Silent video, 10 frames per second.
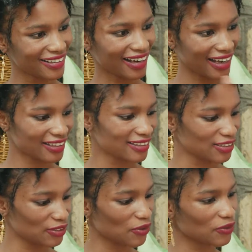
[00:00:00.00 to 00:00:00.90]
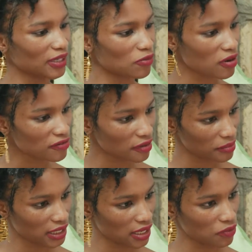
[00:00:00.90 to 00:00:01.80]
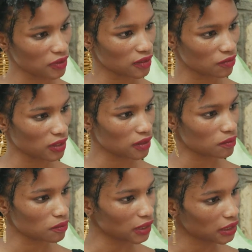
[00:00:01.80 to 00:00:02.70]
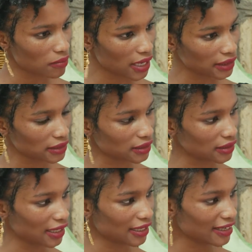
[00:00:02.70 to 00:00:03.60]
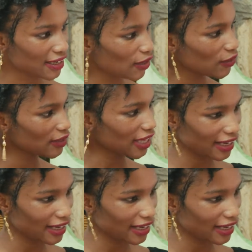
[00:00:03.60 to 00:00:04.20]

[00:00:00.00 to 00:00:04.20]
like, you know, they were familiar with bean bags. Like, oh, I